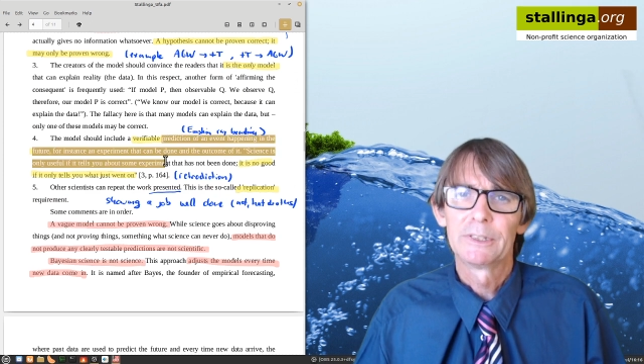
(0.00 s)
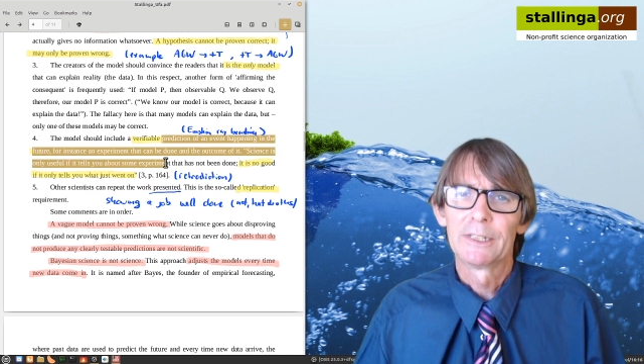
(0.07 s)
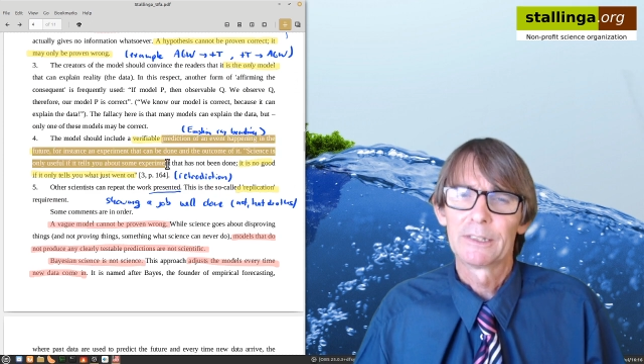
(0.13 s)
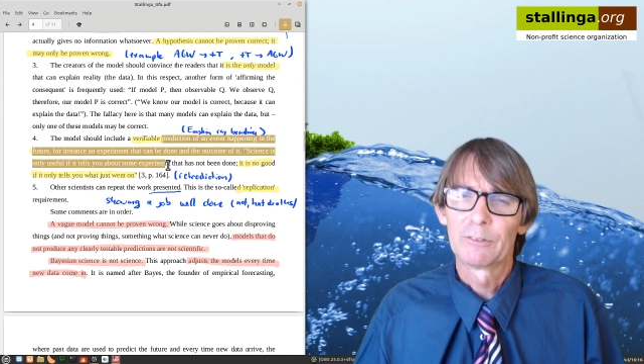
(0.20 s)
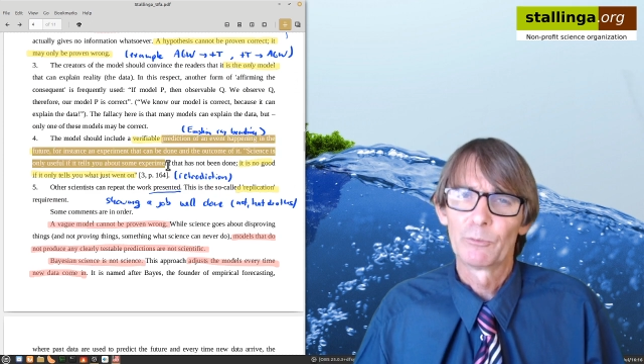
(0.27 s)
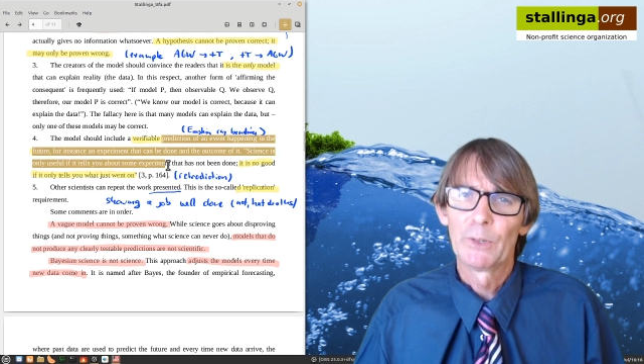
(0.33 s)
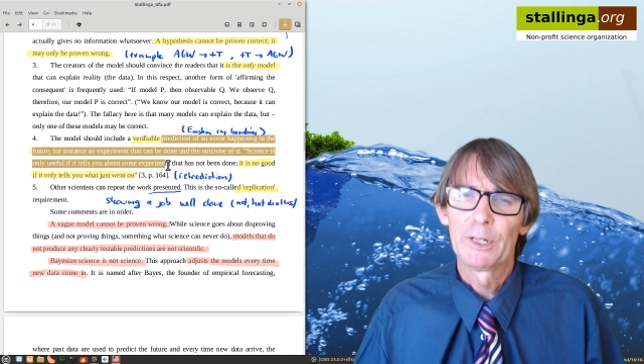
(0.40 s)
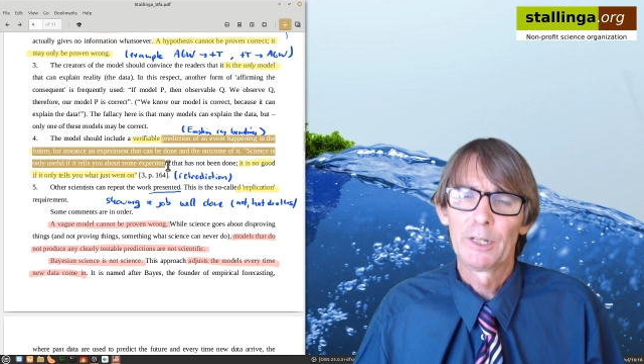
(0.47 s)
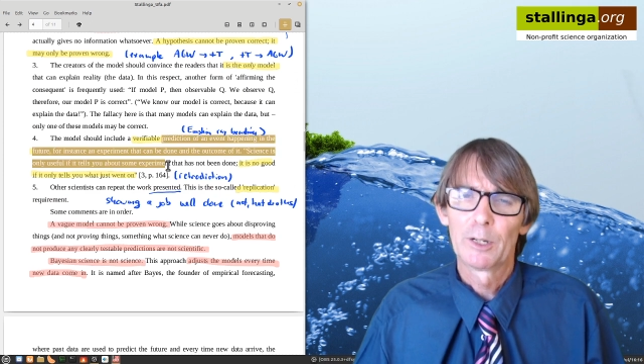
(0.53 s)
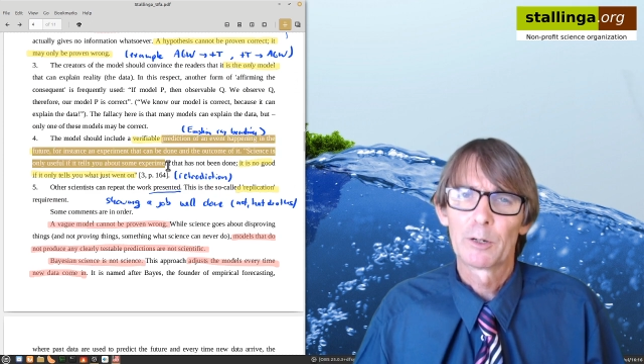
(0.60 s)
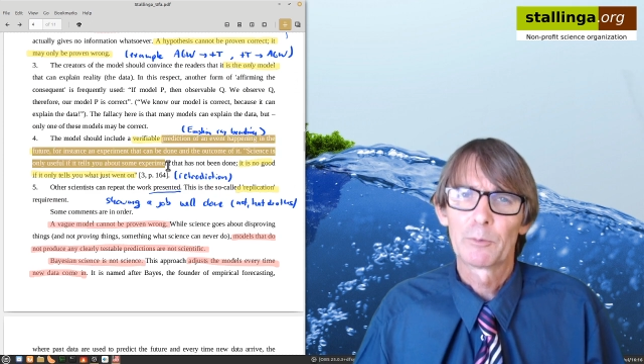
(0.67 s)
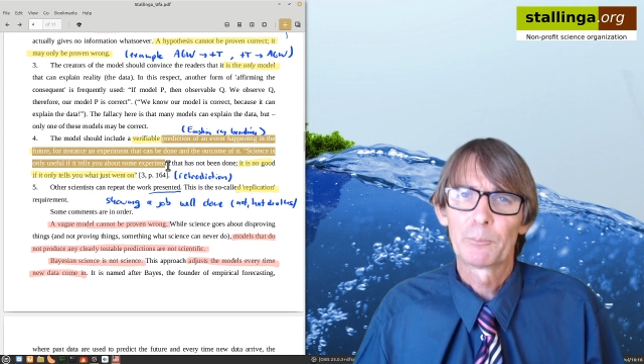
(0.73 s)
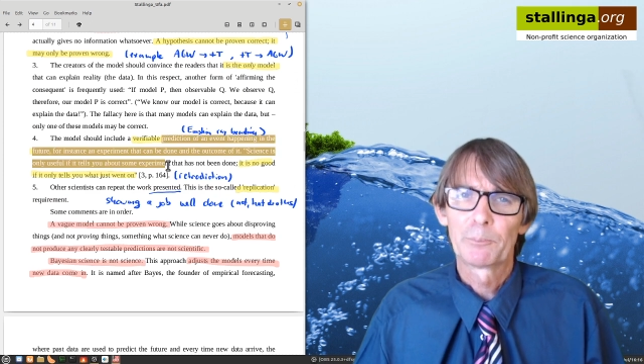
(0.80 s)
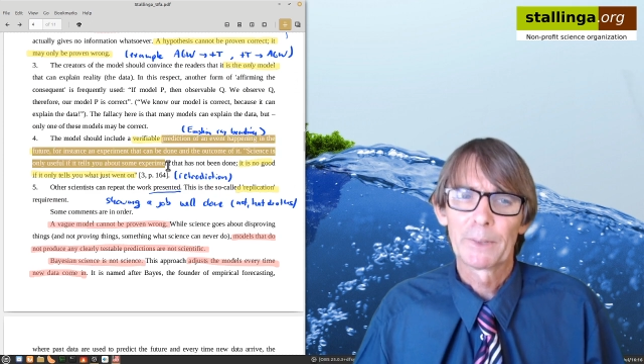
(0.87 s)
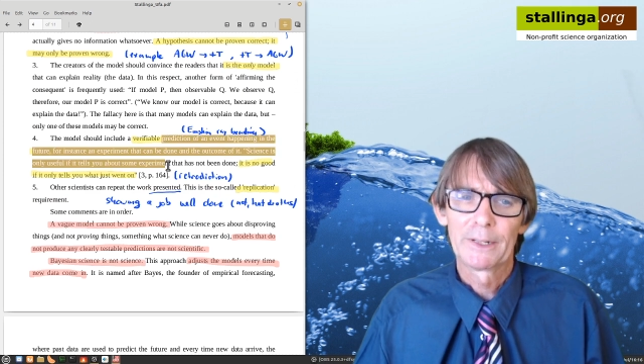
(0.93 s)
that when
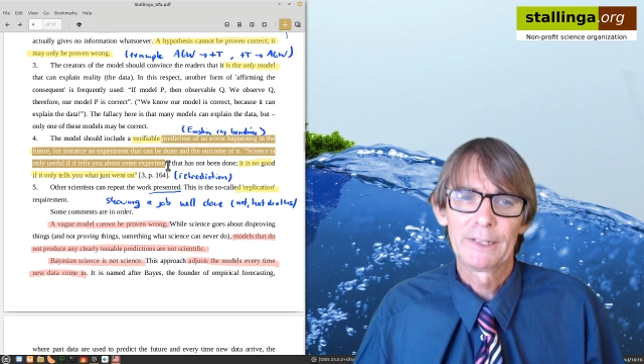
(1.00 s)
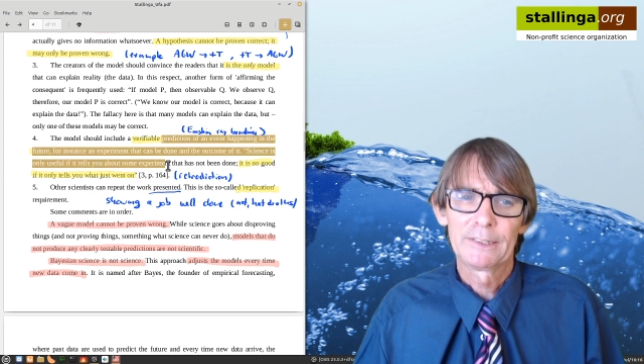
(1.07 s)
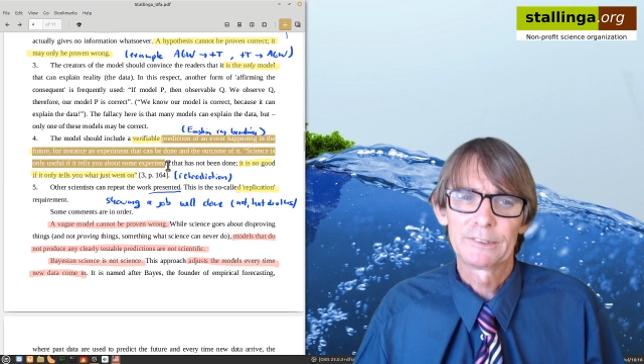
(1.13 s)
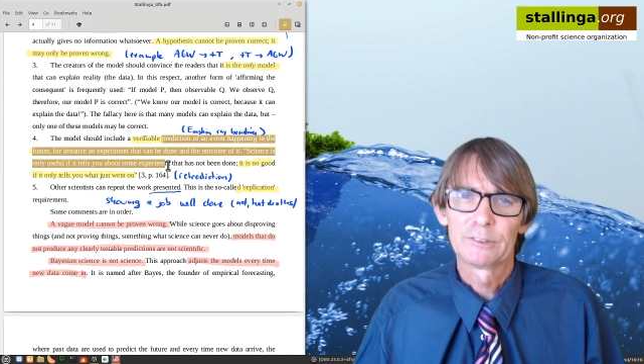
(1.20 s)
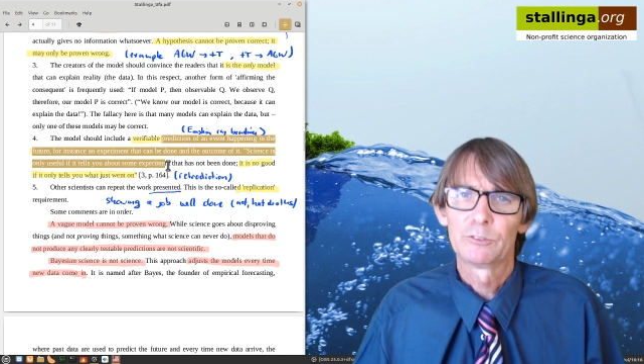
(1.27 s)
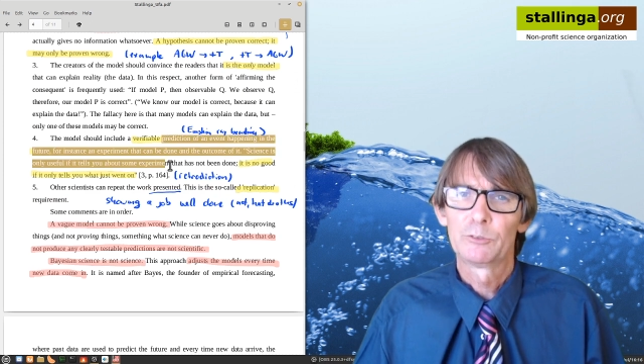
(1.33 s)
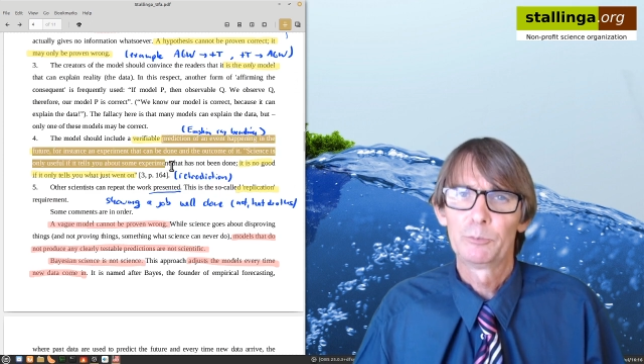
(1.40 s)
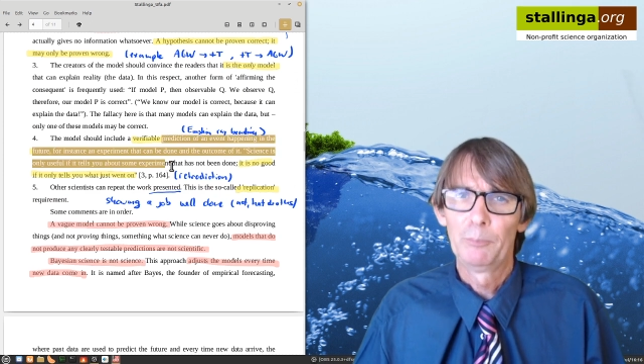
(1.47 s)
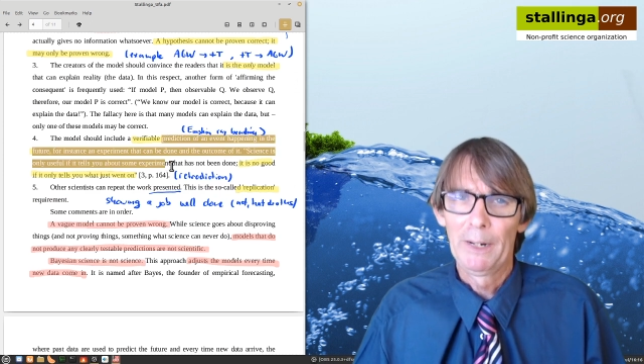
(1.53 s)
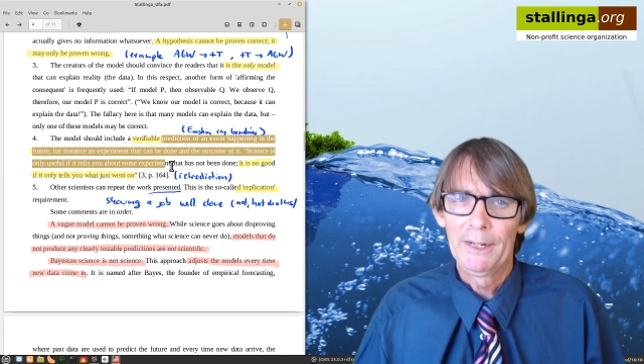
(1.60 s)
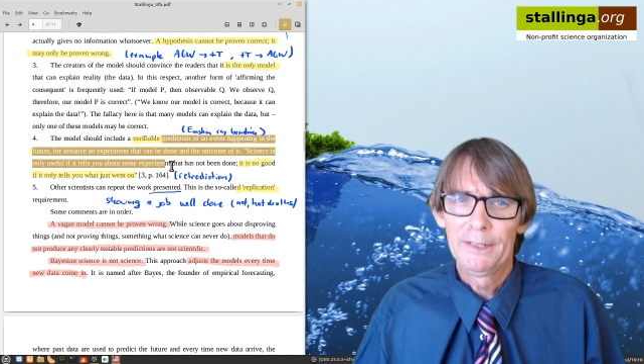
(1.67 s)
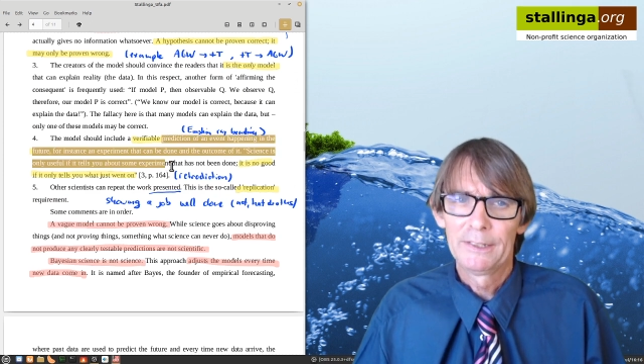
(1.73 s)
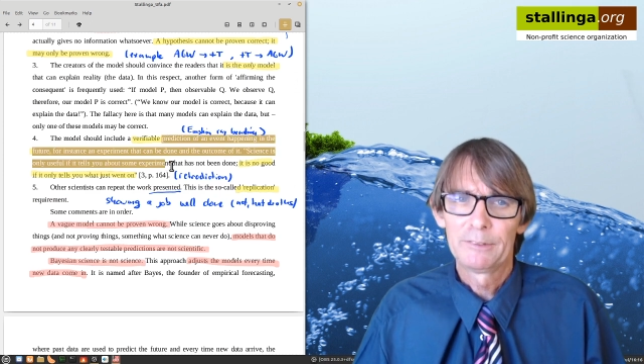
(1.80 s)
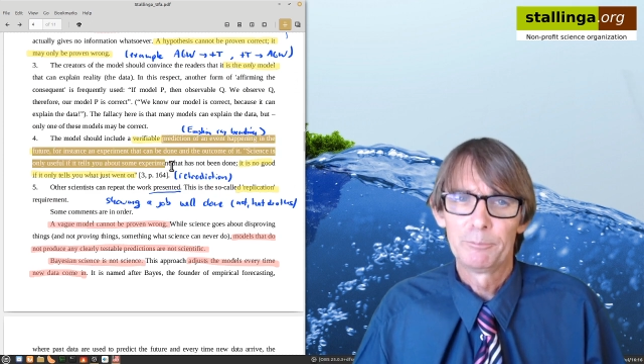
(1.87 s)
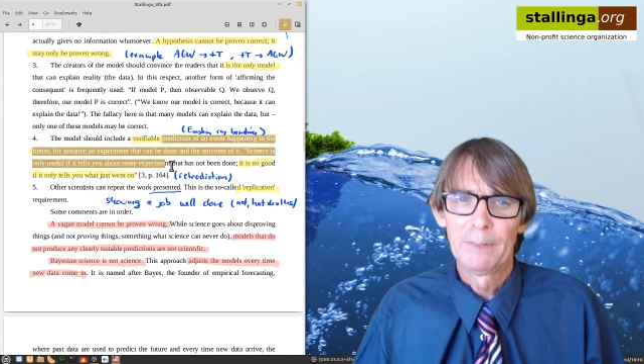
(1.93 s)
their prediction by
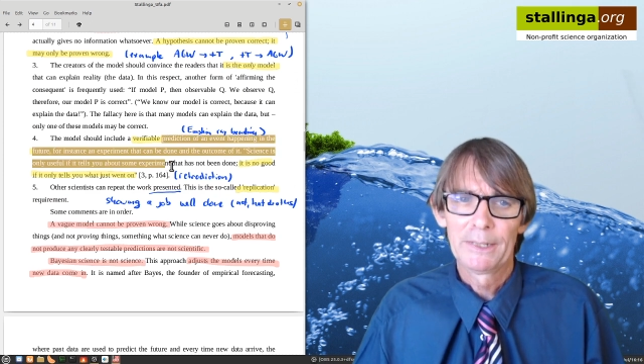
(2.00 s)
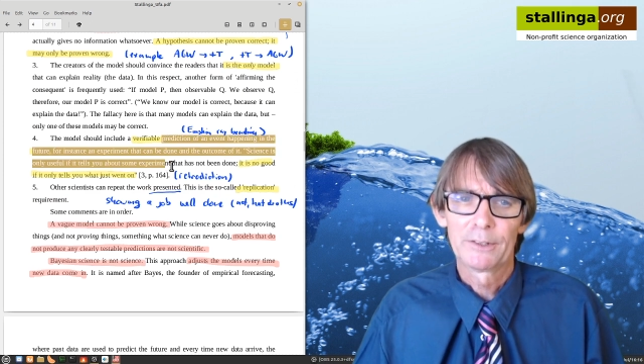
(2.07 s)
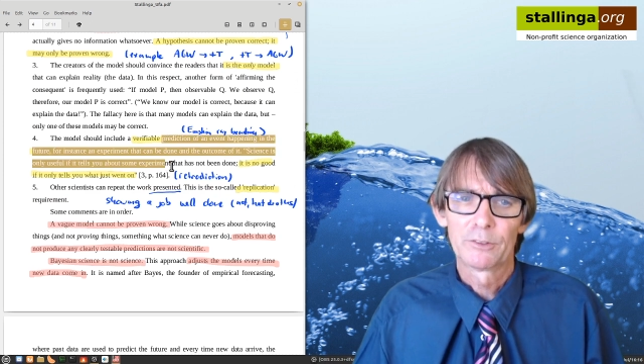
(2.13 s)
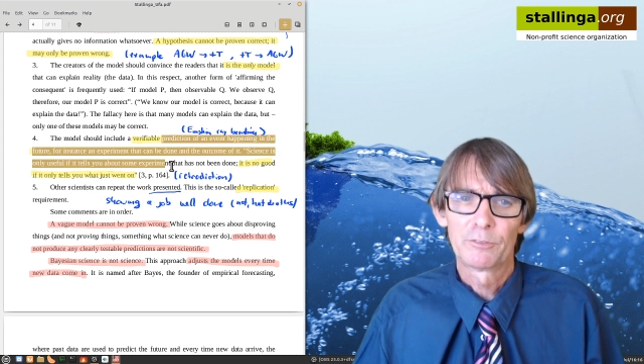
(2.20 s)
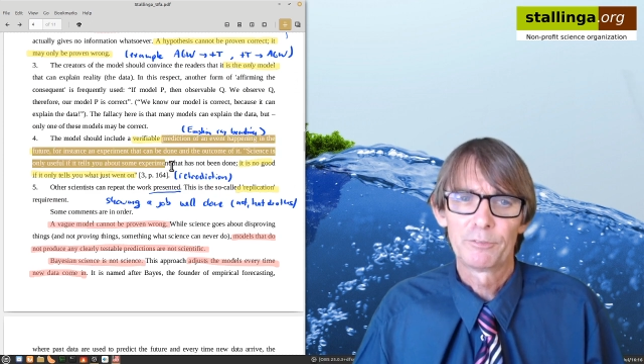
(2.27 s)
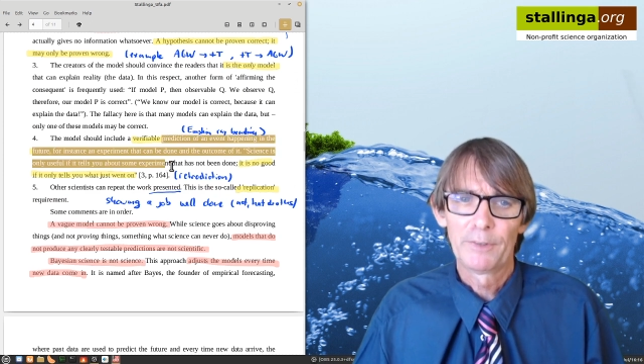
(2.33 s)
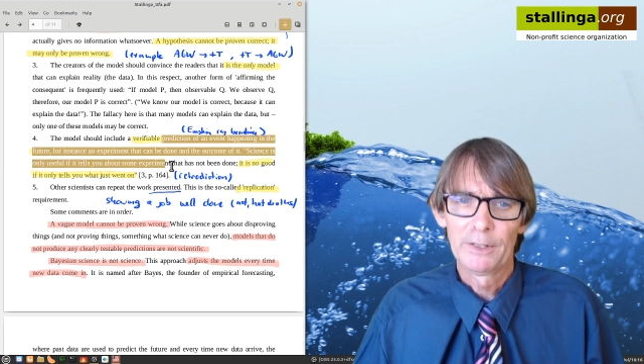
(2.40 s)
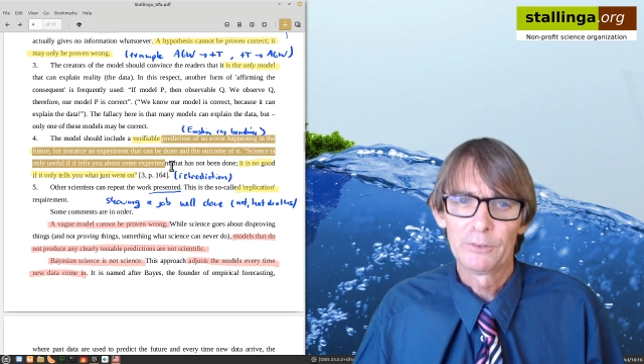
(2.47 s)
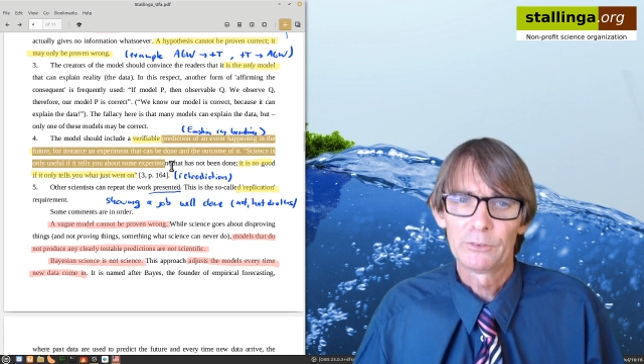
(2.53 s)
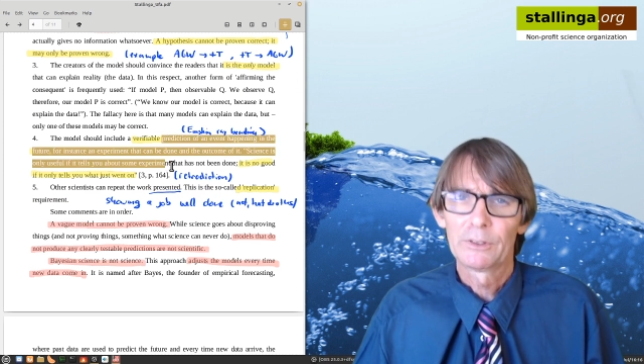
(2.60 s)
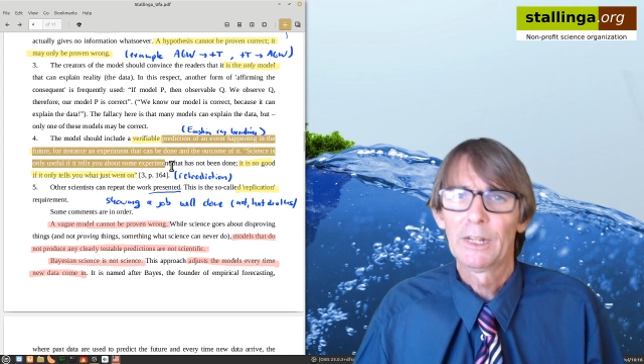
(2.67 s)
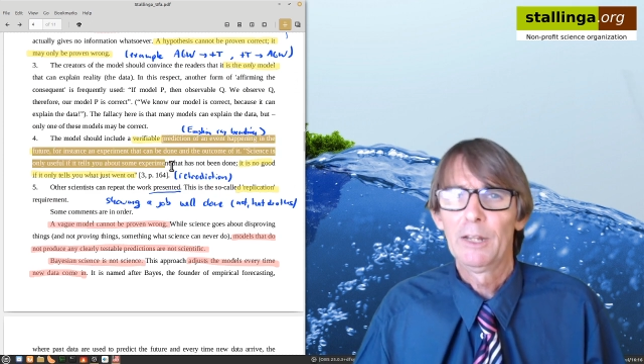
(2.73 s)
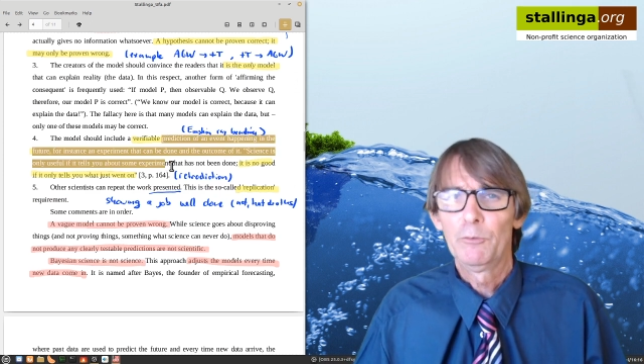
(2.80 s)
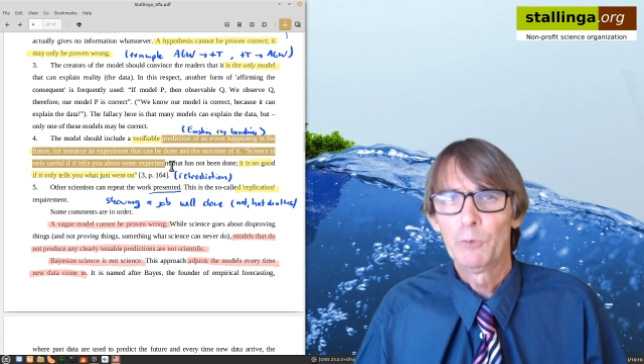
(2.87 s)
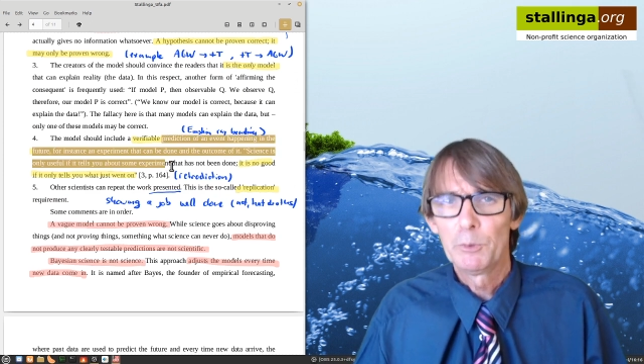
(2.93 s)
this method
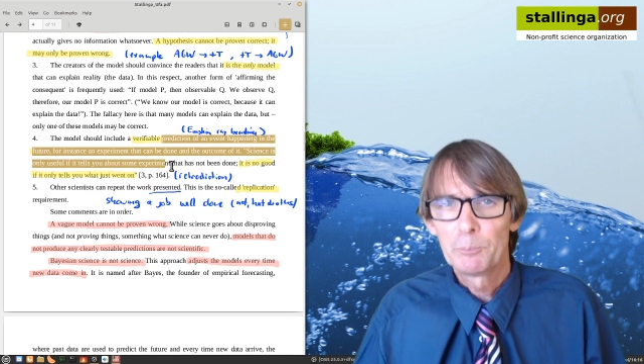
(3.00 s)
failed, and we